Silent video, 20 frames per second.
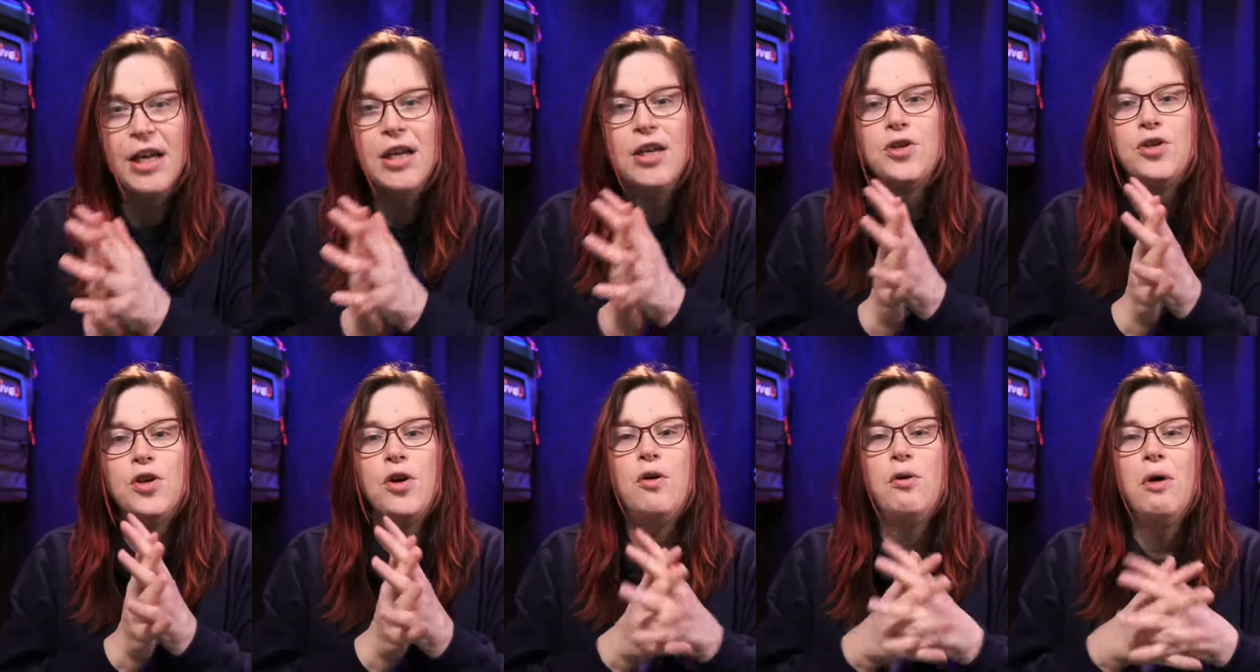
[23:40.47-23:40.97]

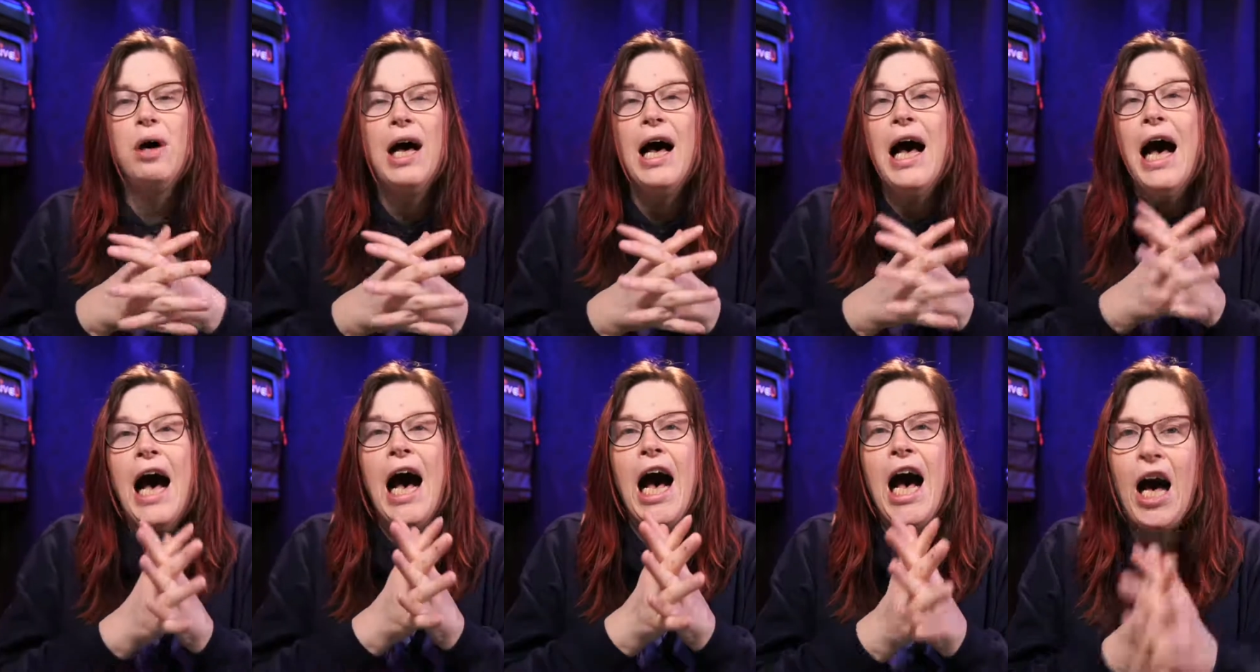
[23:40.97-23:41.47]
So
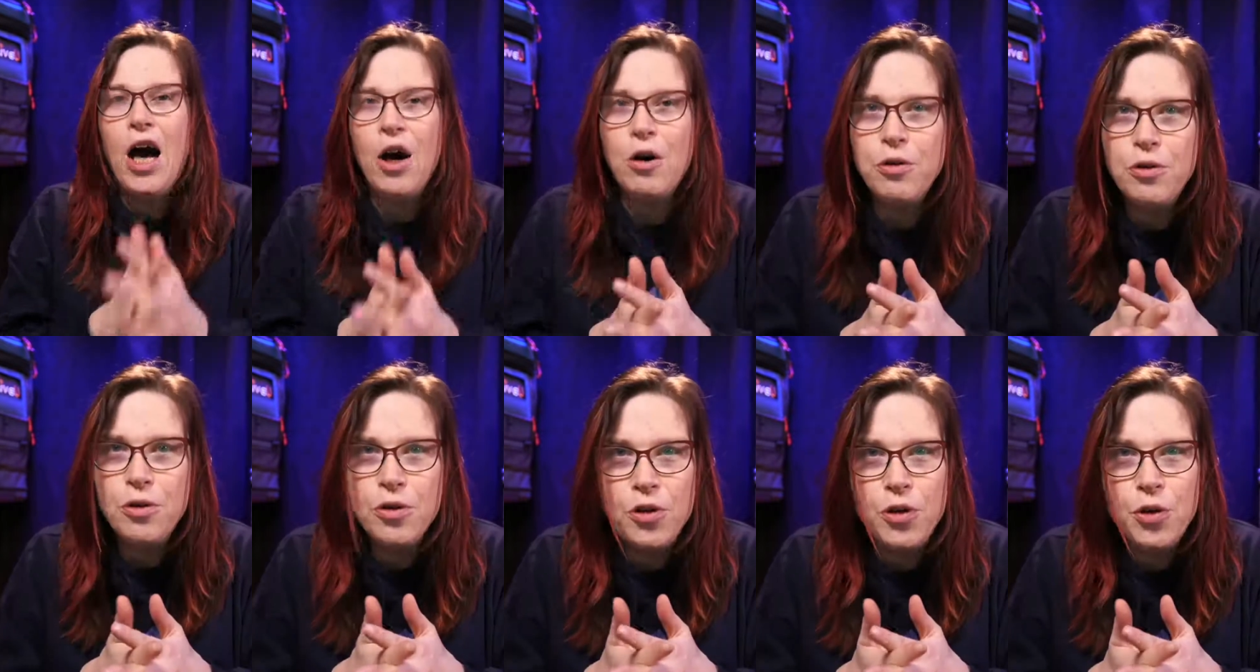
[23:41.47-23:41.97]
how
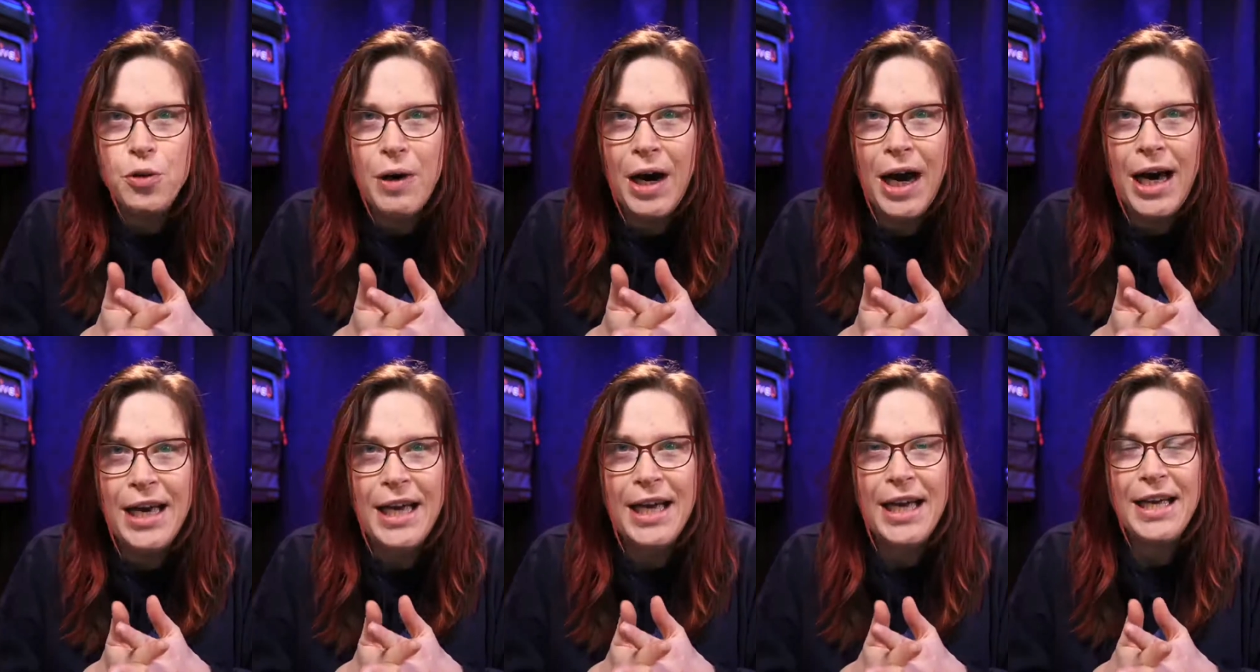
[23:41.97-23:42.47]
do
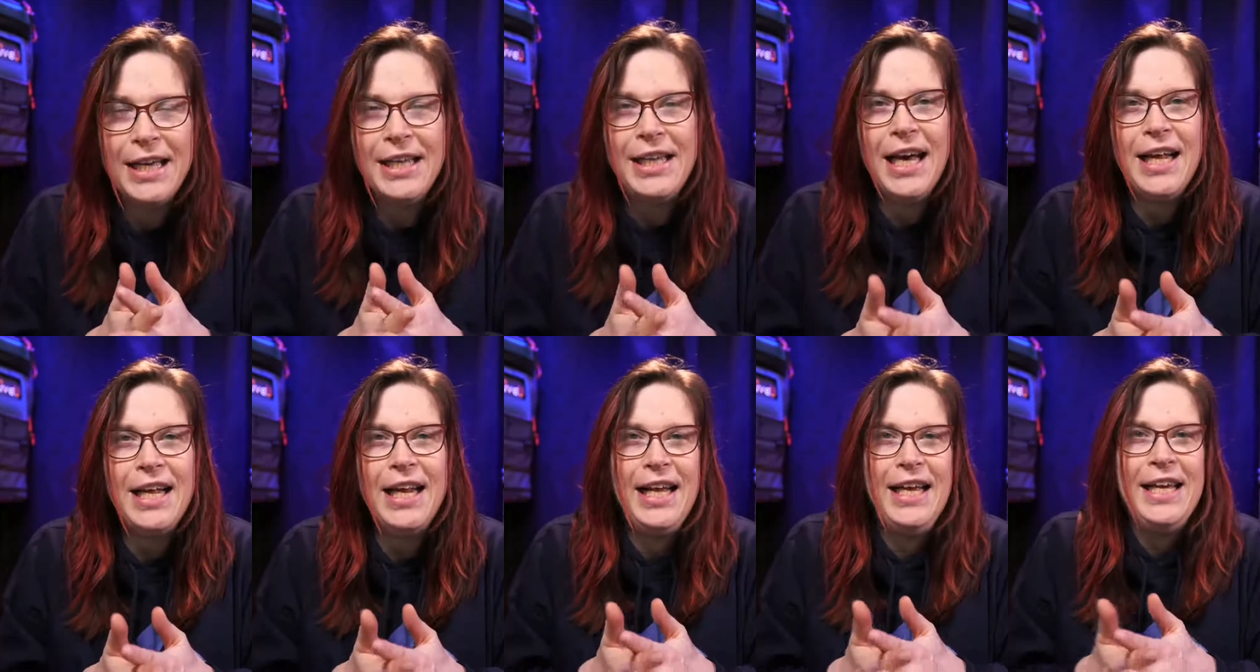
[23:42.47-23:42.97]
I
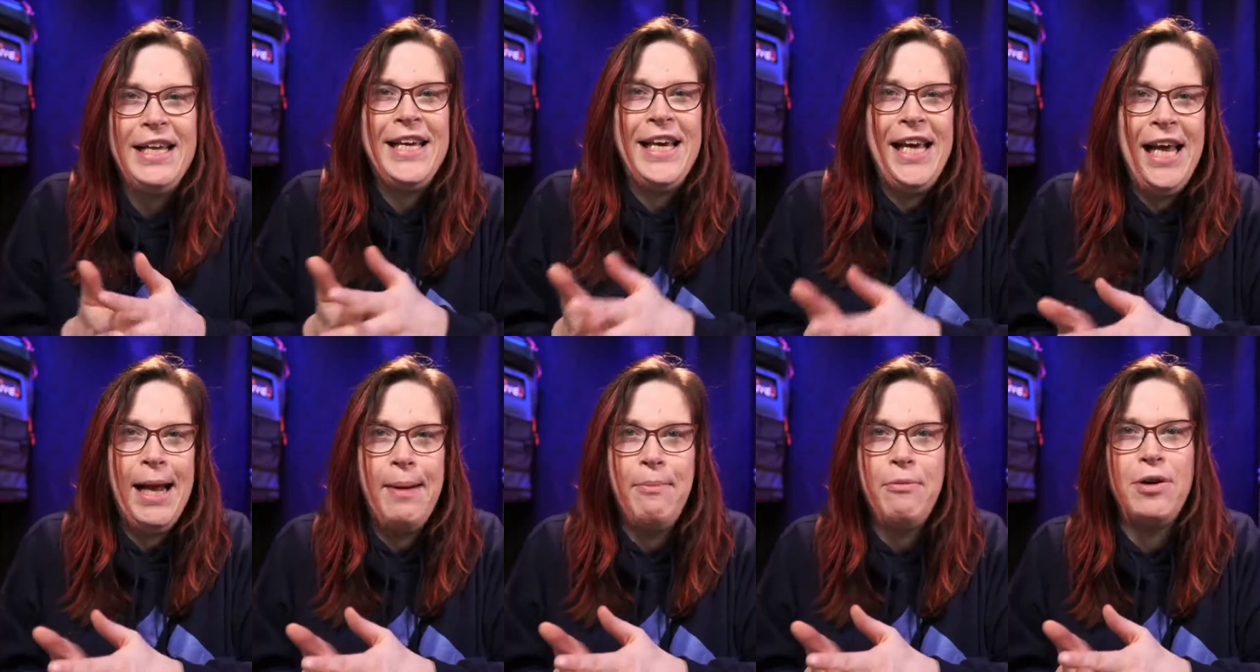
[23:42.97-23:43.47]
get a
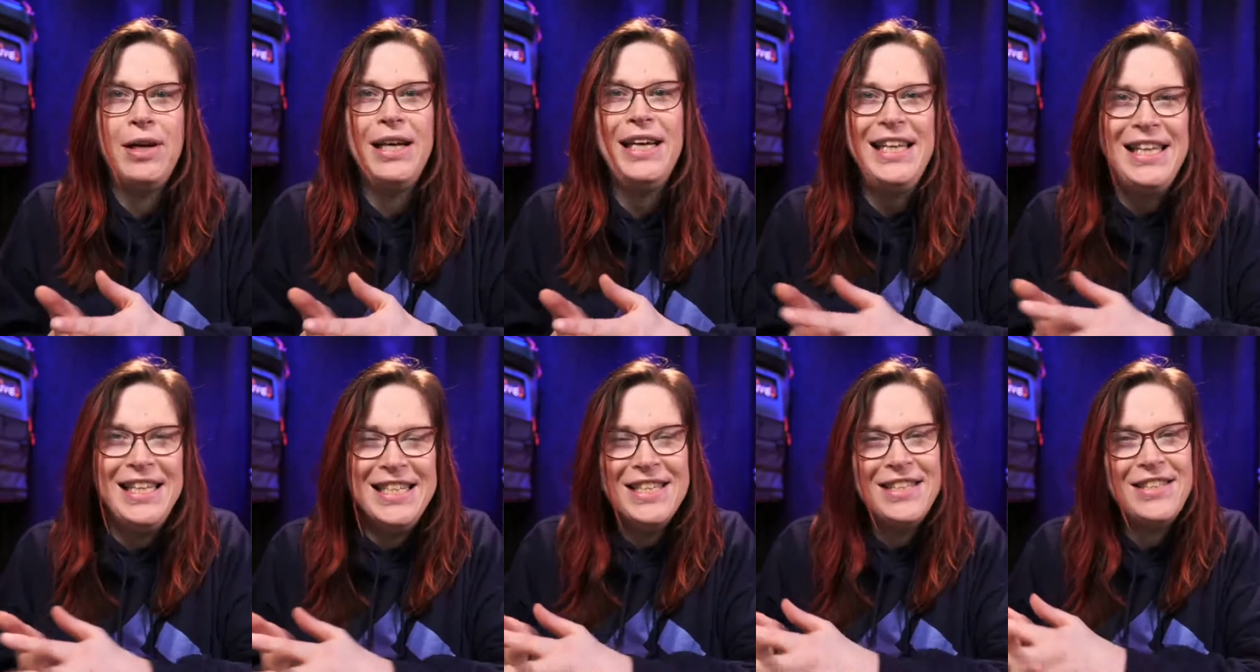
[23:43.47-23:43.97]
camera
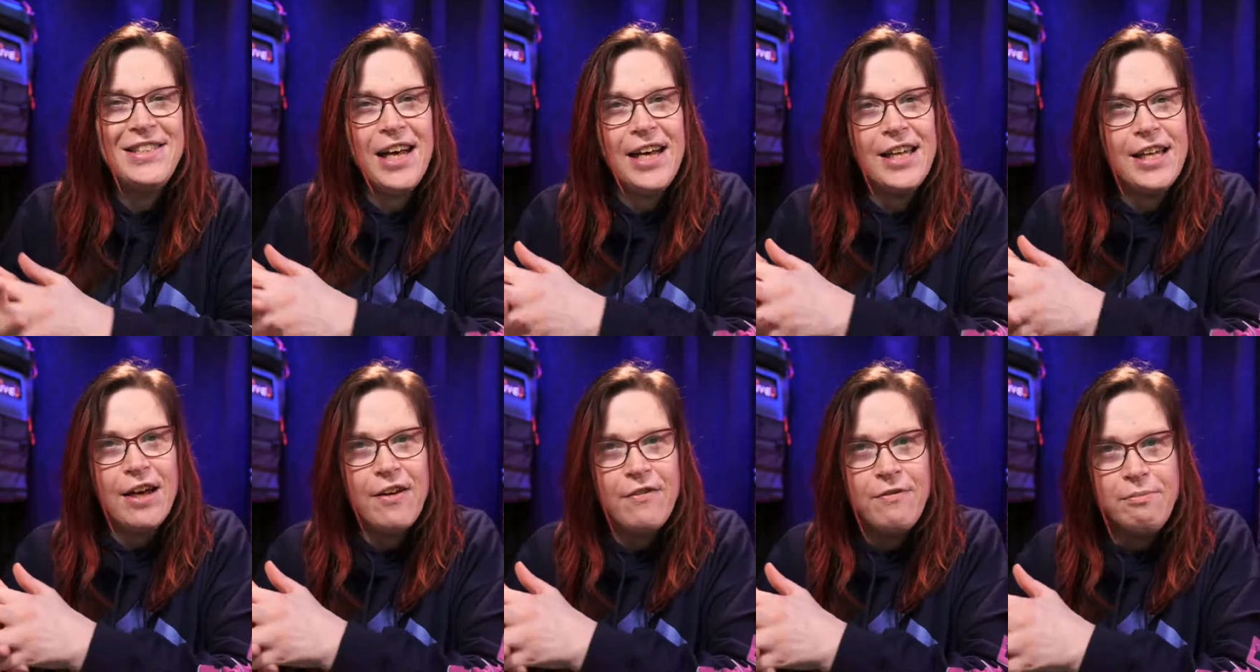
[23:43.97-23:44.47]
inside
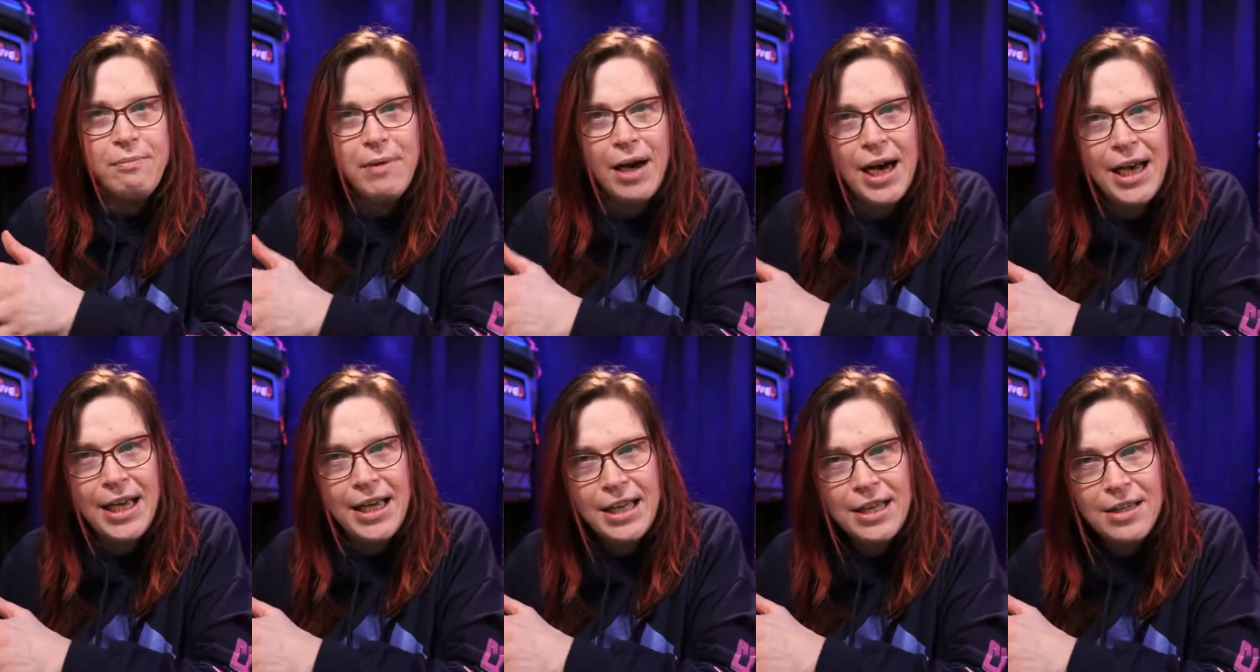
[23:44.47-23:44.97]
of
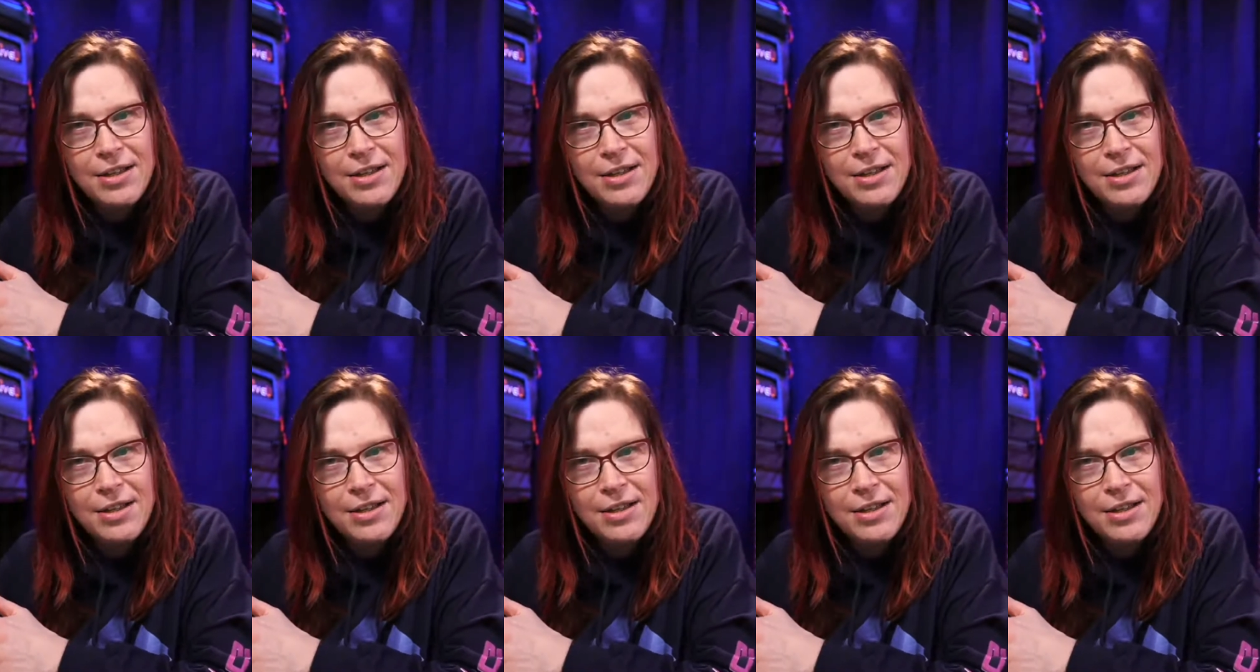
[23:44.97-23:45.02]
my